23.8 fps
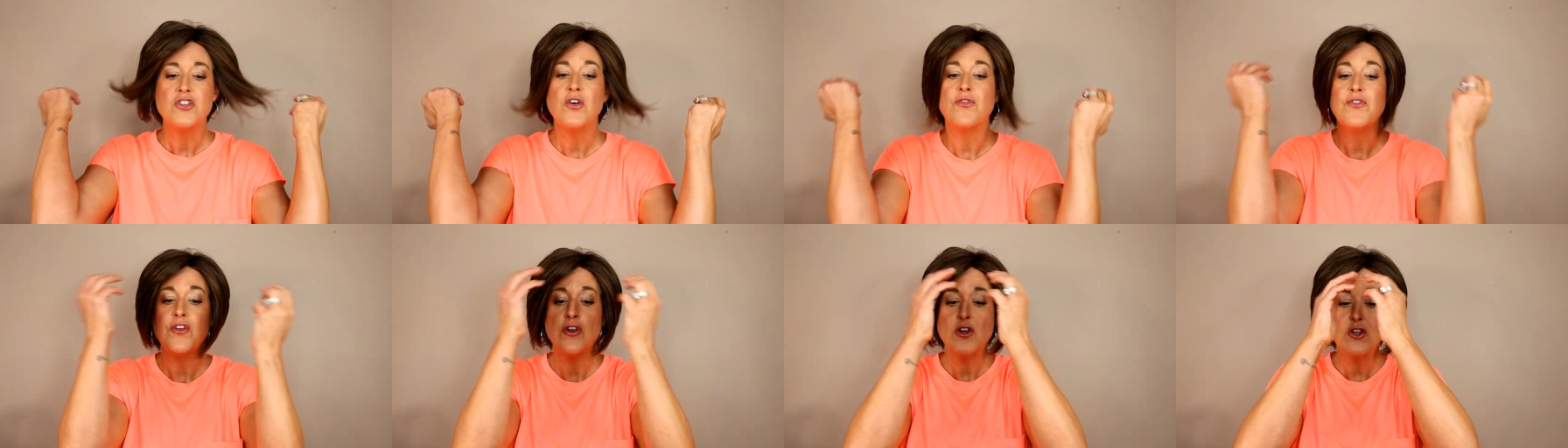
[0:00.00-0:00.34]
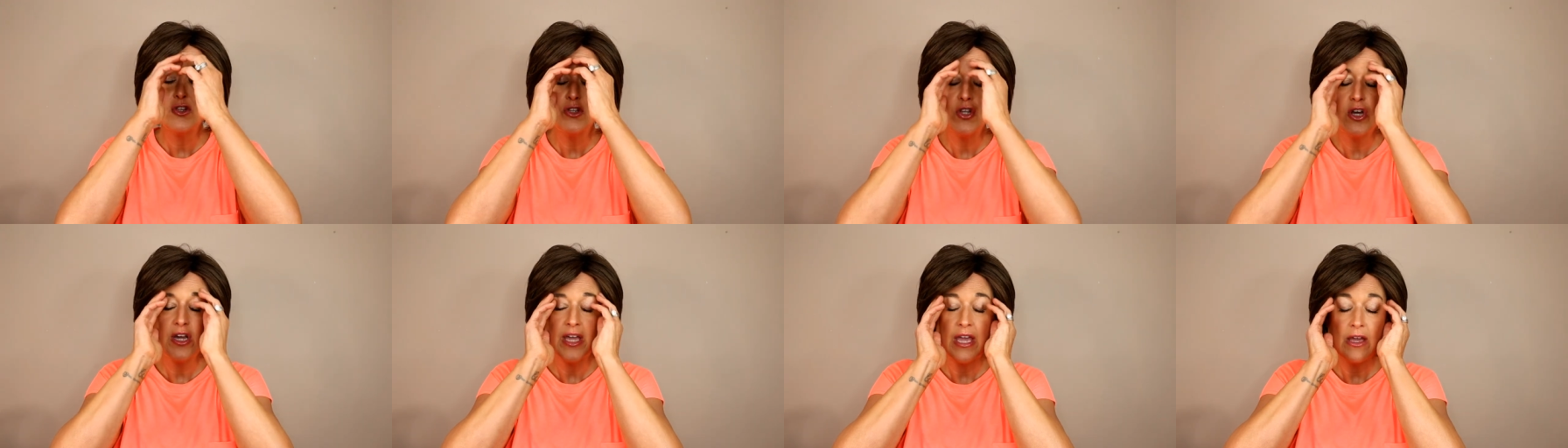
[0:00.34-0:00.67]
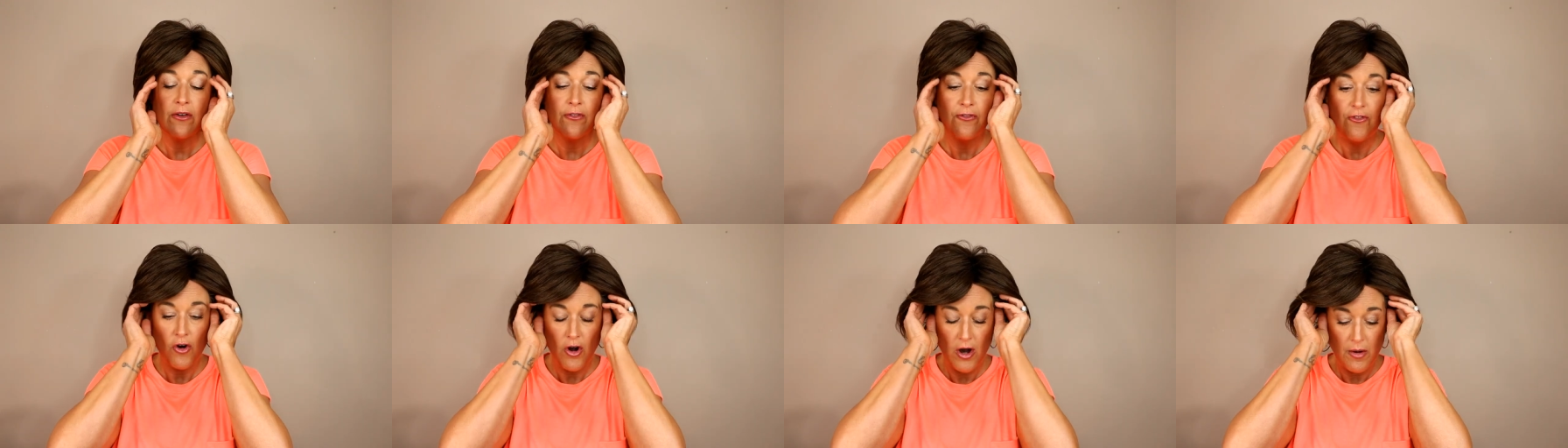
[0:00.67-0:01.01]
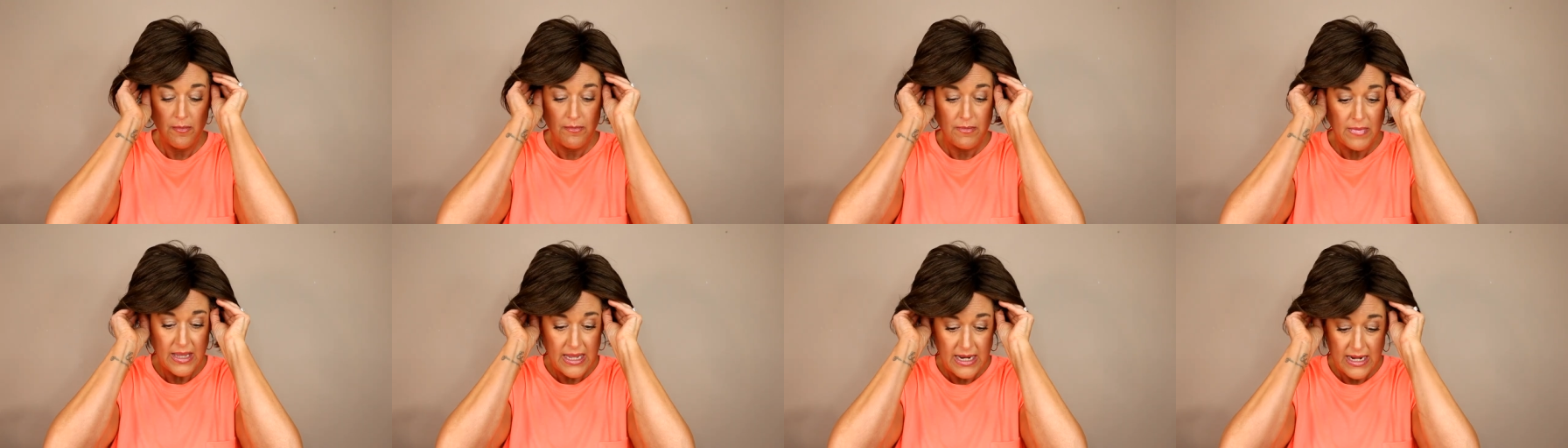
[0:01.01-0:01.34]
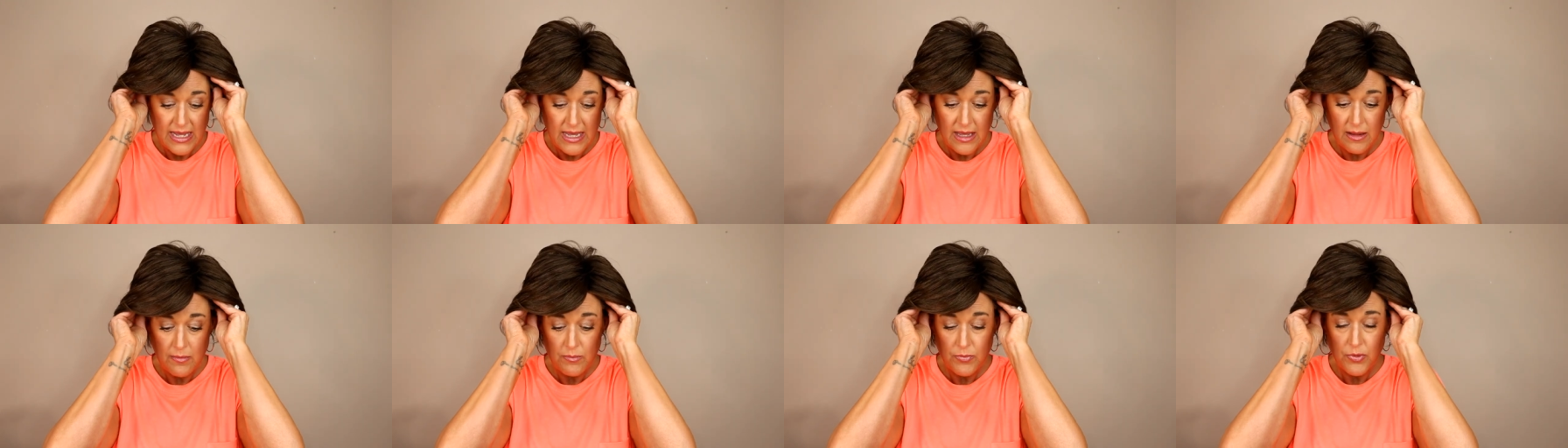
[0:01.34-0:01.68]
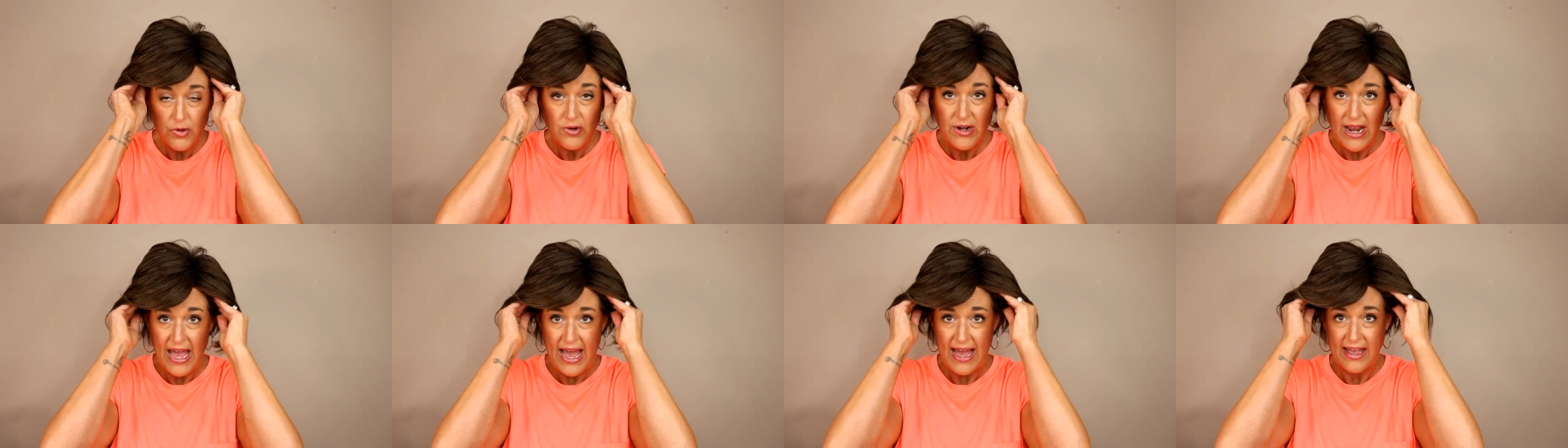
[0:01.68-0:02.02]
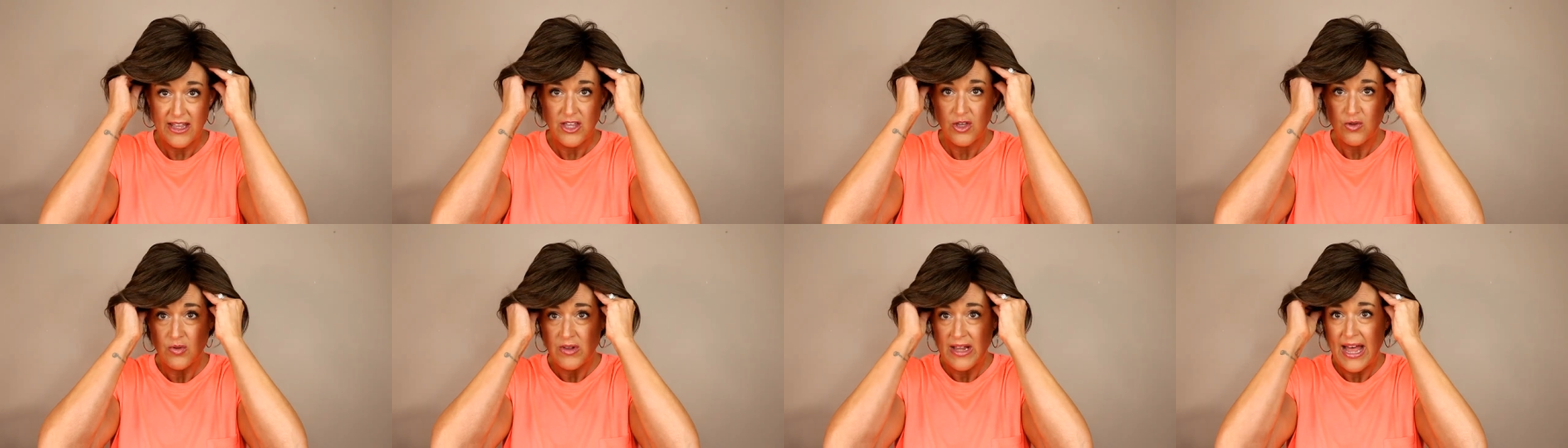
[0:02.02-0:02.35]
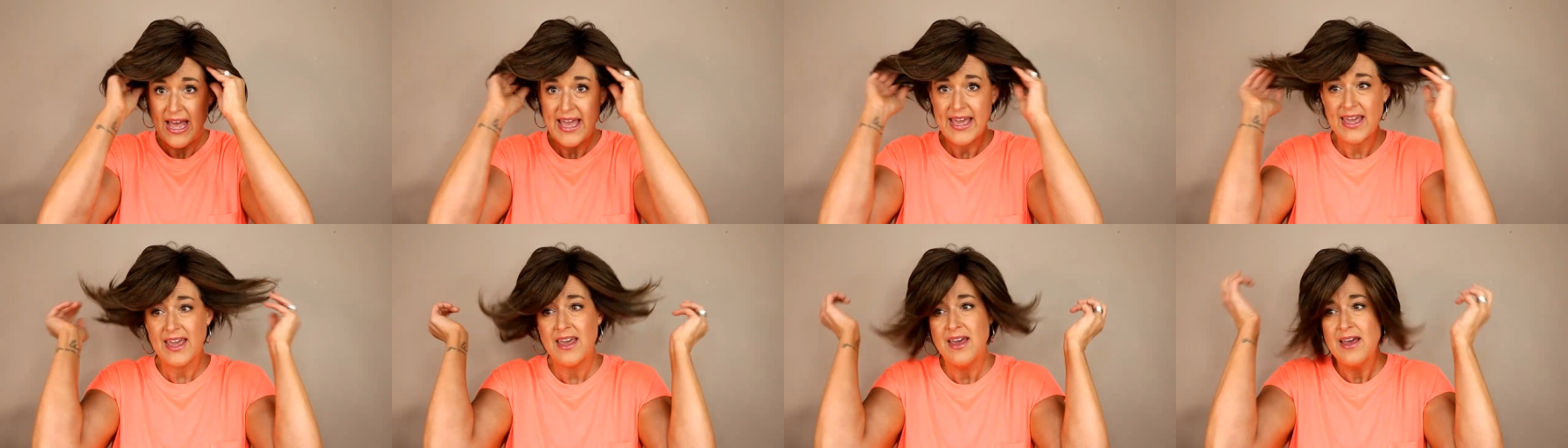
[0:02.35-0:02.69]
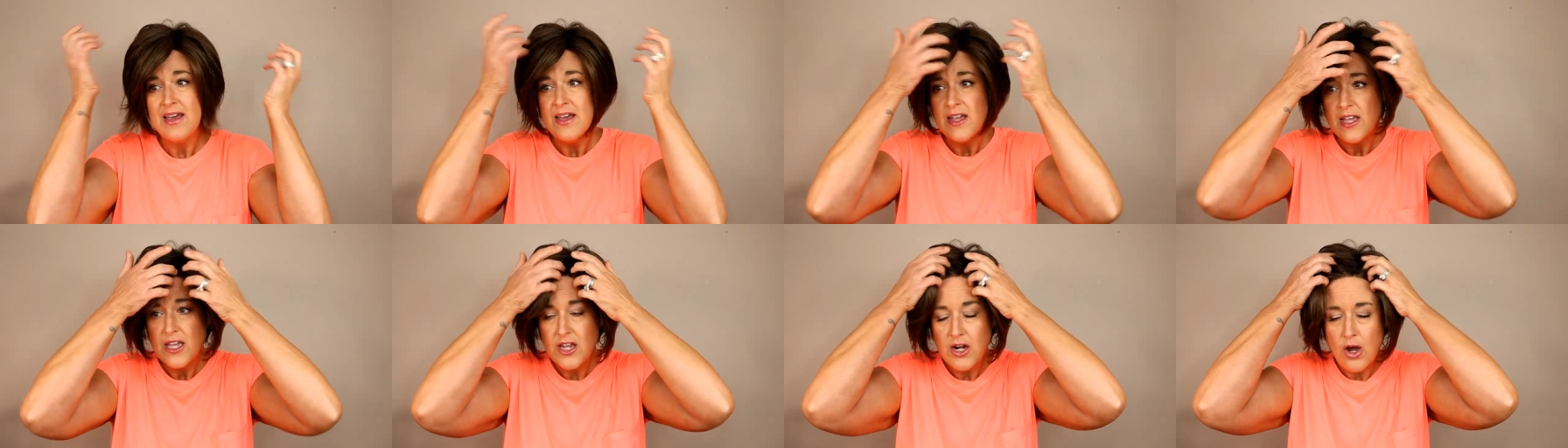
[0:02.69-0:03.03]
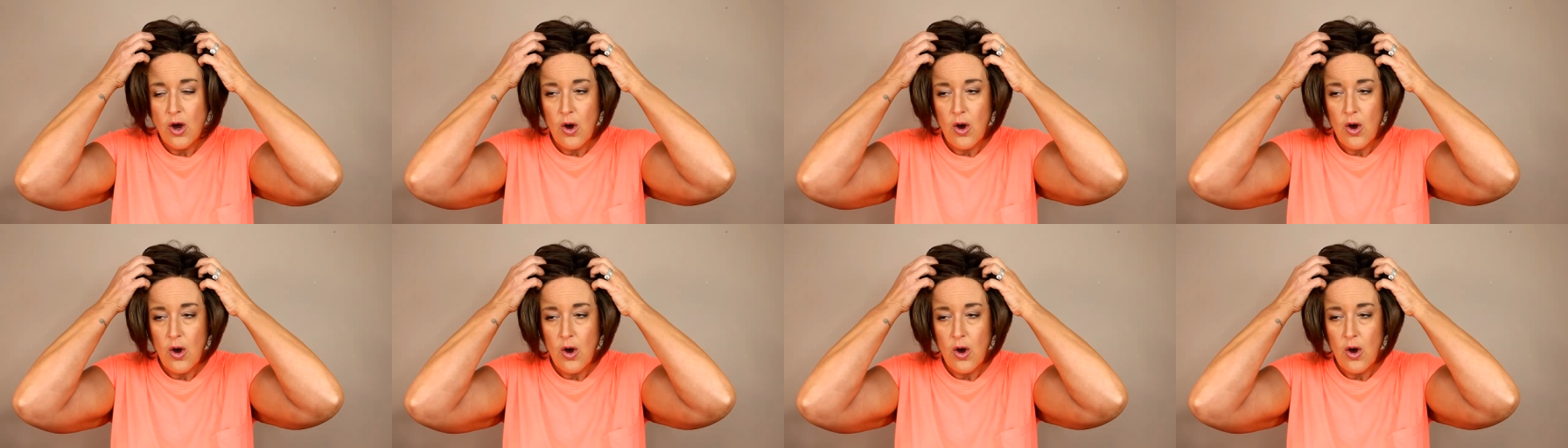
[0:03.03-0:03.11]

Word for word: So if you're looking for a medium brunette, you like,